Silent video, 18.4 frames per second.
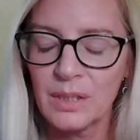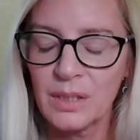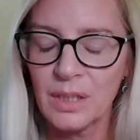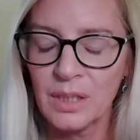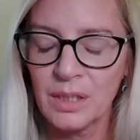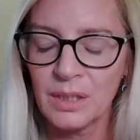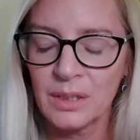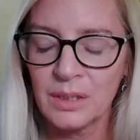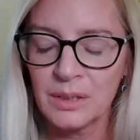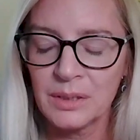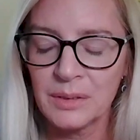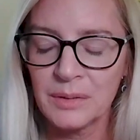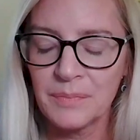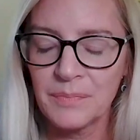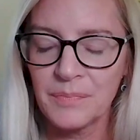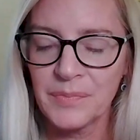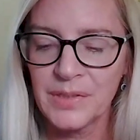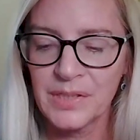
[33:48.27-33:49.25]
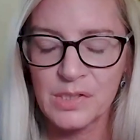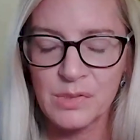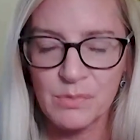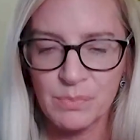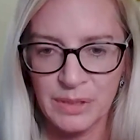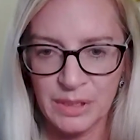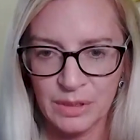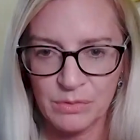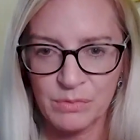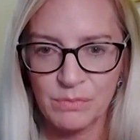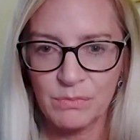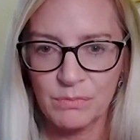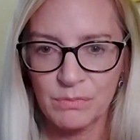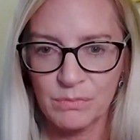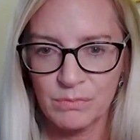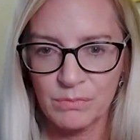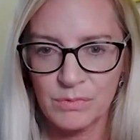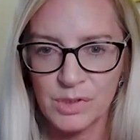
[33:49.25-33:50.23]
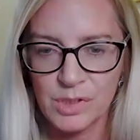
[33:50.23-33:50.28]
that's being
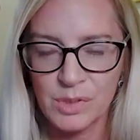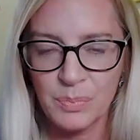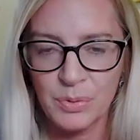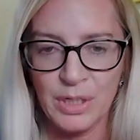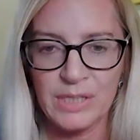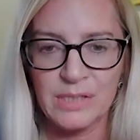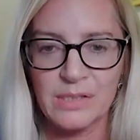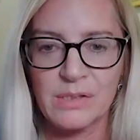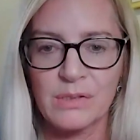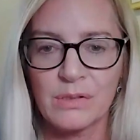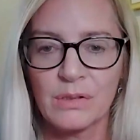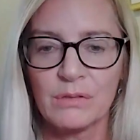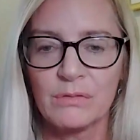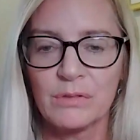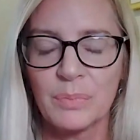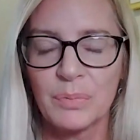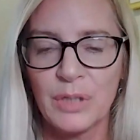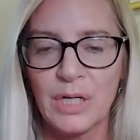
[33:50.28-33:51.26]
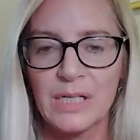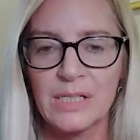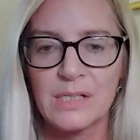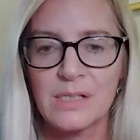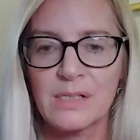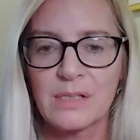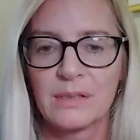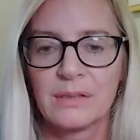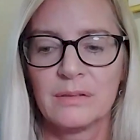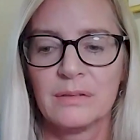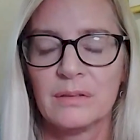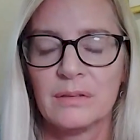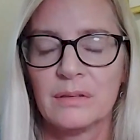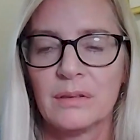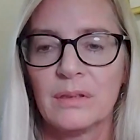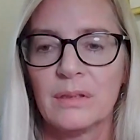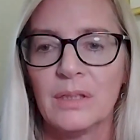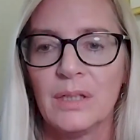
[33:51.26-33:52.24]
suppressed or repressed. Mm-hmm.